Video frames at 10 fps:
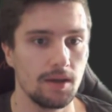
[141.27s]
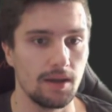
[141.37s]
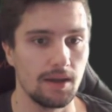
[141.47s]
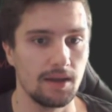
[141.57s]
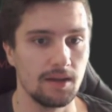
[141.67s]

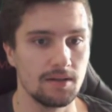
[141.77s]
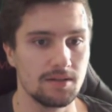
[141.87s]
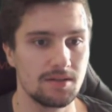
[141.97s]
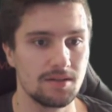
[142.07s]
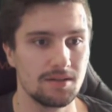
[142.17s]

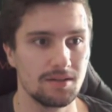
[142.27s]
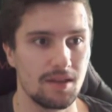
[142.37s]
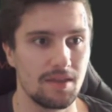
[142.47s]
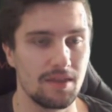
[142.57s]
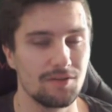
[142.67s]
And
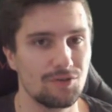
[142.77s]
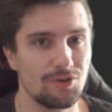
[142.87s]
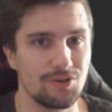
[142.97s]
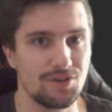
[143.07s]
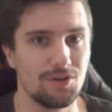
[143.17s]
then of
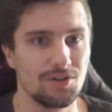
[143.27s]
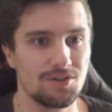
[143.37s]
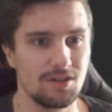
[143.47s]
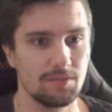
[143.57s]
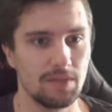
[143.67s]
course you
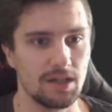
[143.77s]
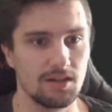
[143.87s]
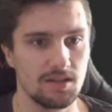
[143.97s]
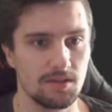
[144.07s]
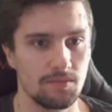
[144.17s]
also need a
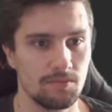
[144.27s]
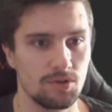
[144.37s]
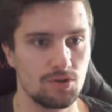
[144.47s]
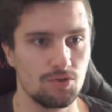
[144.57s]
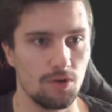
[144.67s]

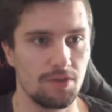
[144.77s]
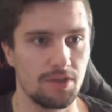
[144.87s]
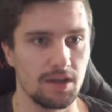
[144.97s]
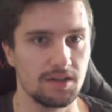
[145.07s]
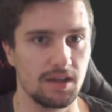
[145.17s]
mechanism to
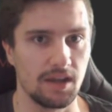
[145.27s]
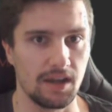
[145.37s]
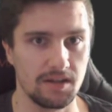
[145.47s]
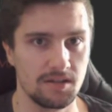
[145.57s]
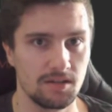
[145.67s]

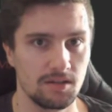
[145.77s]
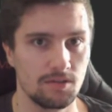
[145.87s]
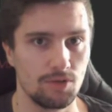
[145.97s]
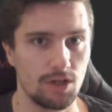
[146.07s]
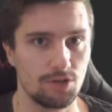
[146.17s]
authenticate
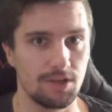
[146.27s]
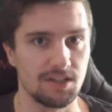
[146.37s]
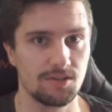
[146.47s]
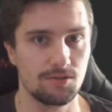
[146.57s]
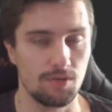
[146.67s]

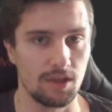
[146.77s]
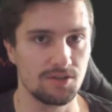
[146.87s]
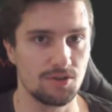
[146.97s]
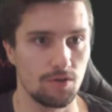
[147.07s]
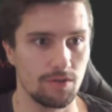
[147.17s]
requests to that
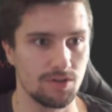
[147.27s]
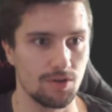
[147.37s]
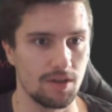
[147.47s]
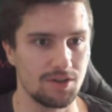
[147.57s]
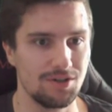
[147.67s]
server
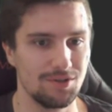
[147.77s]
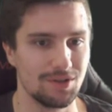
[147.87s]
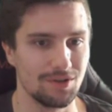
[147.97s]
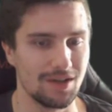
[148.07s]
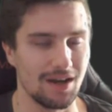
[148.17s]
so that you
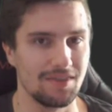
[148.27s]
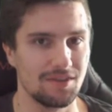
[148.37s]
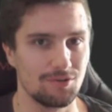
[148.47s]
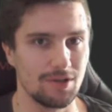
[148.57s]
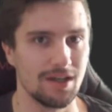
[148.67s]
don't hide
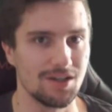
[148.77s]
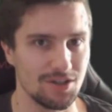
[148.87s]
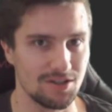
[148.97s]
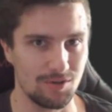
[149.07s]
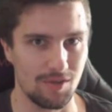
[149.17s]
the
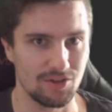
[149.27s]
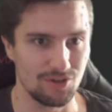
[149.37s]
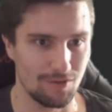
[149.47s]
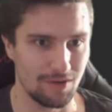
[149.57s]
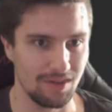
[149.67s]
credentials to that
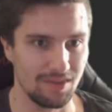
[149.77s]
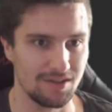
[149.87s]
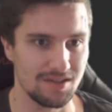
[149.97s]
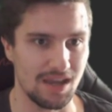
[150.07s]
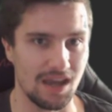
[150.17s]
server in
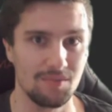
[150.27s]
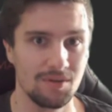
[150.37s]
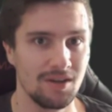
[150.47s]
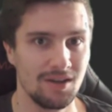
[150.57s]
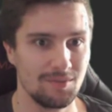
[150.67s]
this app,
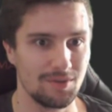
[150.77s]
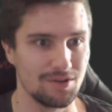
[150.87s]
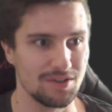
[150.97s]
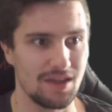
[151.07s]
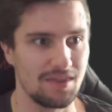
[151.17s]

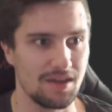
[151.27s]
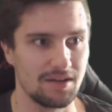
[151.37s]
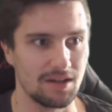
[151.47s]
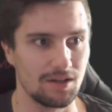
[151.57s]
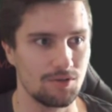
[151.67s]
because then the
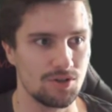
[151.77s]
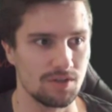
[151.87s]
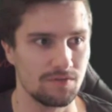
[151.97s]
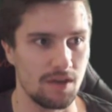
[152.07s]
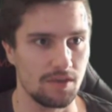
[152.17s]
attacker could
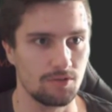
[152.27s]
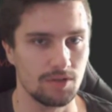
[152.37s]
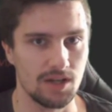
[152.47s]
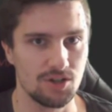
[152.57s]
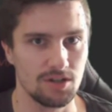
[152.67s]
just find the
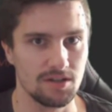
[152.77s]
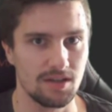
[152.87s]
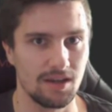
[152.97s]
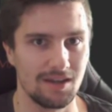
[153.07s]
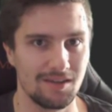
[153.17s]

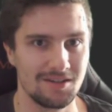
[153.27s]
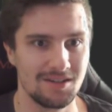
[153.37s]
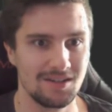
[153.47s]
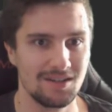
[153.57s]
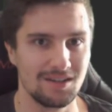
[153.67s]
credentials
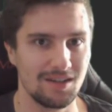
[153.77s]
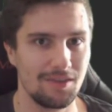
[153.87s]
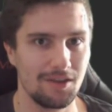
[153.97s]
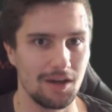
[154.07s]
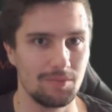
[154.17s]
and
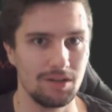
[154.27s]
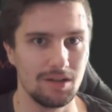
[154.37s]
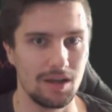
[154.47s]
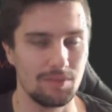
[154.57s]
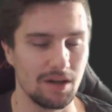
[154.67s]
get the
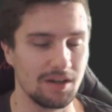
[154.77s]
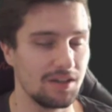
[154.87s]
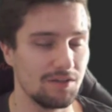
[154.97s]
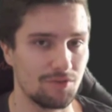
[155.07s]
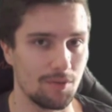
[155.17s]
API
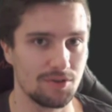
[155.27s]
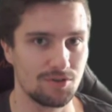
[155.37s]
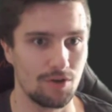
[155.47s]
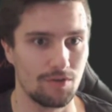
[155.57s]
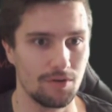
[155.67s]
key from the
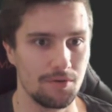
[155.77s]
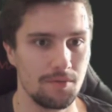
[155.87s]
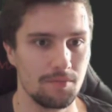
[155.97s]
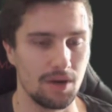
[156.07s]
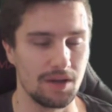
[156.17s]
server
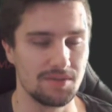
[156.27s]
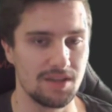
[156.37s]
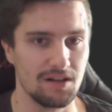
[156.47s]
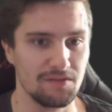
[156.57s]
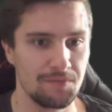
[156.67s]
by
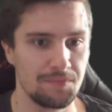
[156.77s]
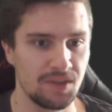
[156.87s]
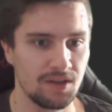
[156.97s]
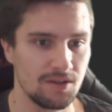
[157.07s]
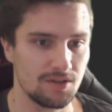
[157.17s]
himself.
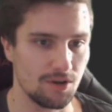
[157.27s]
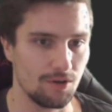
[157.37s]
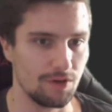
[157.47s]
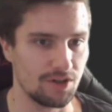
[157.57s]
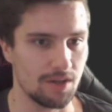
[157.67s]

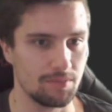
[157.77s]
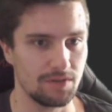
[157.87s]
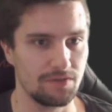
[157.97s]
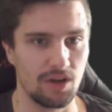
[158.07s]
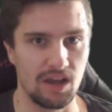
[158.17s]
So for example,
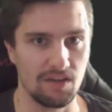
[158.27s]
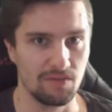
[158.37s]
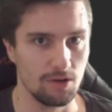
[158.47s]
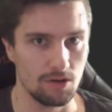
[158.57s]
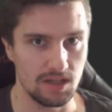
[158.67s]
if you
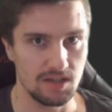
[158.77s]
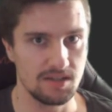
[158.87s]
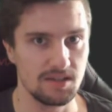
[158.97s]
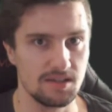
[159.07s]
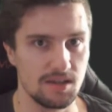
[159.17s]
have a login
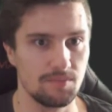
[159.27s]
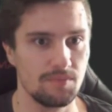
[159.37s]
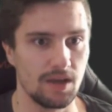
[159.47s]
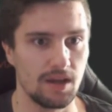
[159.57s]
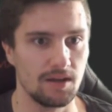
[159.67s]

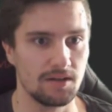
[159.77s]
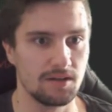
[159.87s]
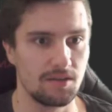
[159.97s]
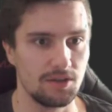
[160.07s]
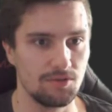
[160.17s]
system and
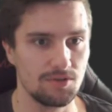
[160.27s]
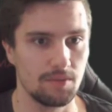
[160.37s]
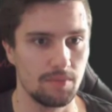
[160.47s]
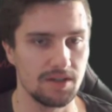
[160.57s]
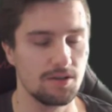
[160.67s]
the user
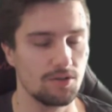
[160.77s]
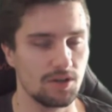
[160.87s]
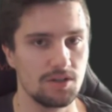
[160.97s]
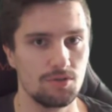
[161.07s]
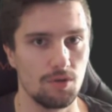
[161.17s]
must log
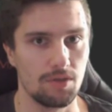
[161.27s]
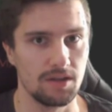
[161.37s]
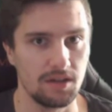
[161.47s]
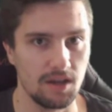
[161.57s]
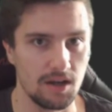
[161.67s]
in to
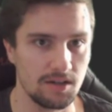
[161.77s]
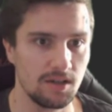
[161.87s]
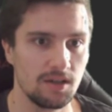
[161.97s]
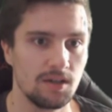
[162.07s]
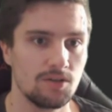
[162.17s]
authenticate
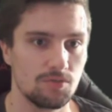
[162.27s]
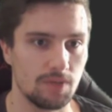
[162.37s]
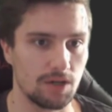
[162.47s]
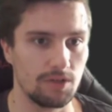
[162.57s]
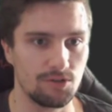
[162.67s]
to
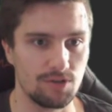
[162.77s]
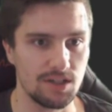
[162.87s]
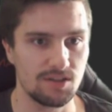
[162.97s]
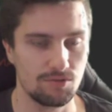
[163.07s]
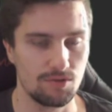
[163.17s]
make
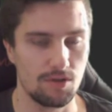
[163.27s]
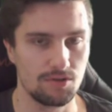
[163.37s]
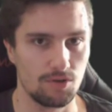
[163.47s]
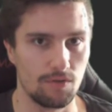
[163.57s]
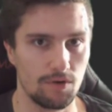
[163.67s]
requests to the
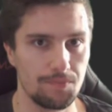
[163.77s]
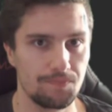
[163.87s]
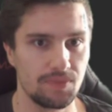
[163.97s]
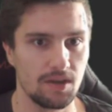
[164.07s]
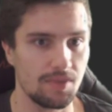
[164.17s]
server,
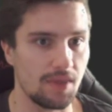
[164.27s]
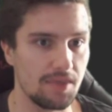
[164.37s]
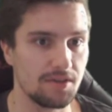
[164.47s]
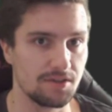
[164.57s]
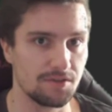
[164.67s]

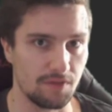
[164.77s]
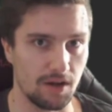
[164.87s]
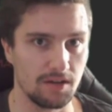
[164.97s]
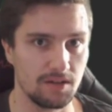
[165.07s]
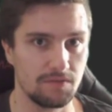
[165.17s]
then this is
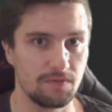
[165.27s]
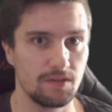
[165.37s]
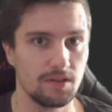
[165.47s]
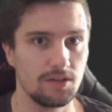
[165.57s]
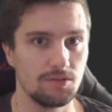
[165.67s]
fine if
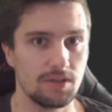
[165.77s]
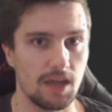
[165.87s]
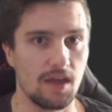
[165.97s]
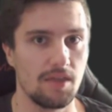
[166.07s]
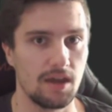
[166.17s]
you
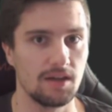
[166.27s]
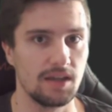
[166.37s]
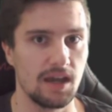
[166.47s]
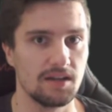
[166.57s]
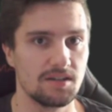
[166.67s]
then
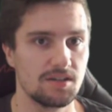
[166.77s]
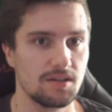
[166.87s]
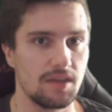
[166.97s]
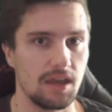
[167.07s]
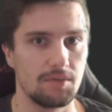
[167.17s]
get
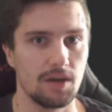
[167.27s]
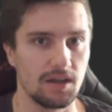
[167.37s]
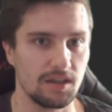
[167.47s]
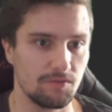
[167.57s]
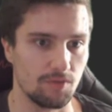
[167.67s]
the
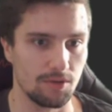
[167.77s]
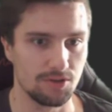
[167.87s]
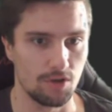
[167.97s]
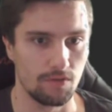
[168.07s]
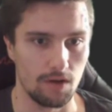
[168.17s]
API key from the
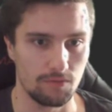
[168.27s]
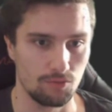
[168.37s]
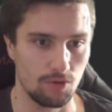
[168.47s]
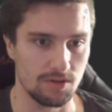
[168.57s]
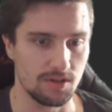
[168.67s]
server
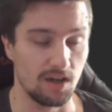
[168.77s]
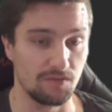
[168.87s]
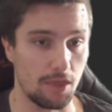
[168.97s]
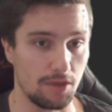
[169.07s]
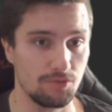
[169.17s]
afterwards,
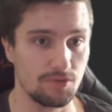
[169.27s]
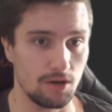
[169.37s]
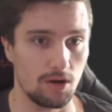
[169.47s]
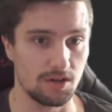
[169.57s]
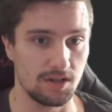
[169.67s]
after the user
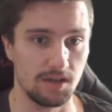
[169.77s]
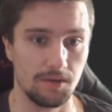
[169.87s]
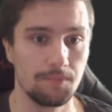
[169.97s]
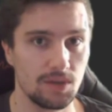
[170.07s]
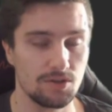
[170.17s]
logged
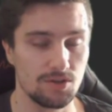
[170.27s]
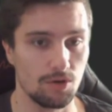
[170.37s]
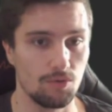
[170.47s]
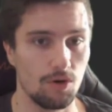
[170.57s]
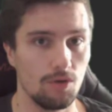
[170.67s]
in.
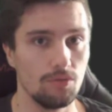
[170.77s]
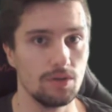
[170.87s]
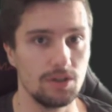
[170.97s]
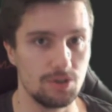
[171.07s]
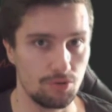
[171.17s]
So
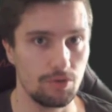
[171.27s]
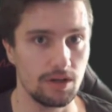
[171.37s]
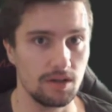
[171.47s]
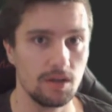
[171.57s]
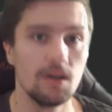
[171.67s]
only
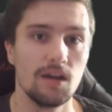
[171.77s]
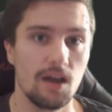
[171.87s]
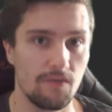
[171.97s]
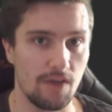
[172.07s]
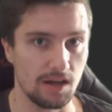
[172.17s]
during
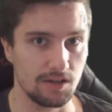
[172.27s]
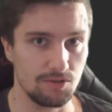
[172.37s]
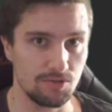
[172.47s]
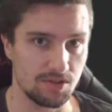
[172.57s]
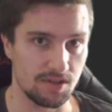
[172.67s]
a valid
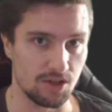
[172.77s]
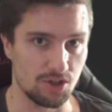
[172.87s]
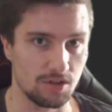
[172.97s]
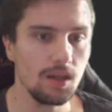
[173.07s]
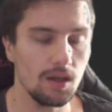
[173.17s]
user
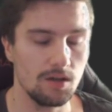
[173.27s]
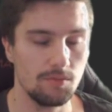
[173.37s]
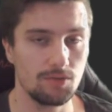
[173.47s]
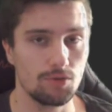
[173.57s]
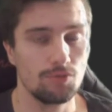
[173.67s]
session.
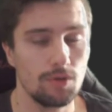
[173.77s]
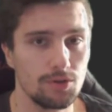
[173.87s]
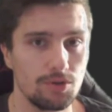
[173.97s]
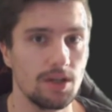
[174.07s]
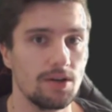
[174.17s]
But what
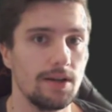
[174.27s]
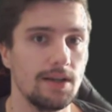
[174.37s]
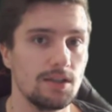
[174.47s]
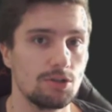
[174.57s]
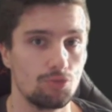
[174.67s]
we'll do here
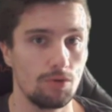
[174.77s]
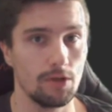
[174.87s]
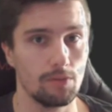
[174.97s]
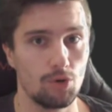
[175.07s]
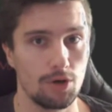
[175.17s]
is we
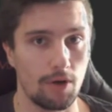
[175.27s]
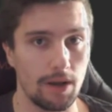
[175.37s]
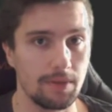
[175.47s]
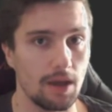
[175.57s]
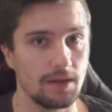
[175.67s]
will put our
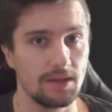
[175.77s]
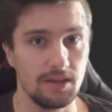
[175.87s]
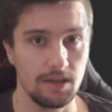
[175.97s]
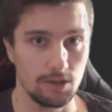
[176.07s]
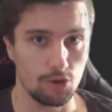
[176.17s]
API
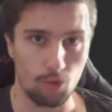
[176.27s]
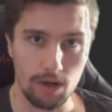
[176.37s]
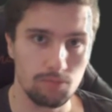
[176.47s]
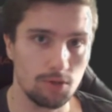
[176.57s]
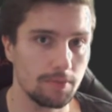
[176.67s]
key in
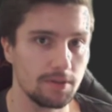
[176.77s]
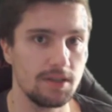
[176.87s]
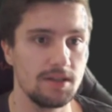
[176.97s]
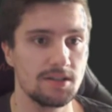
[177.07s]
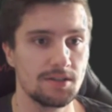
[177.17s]
Gradle
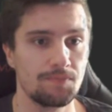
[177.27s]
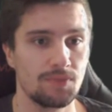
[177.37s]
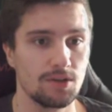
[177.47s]
properties.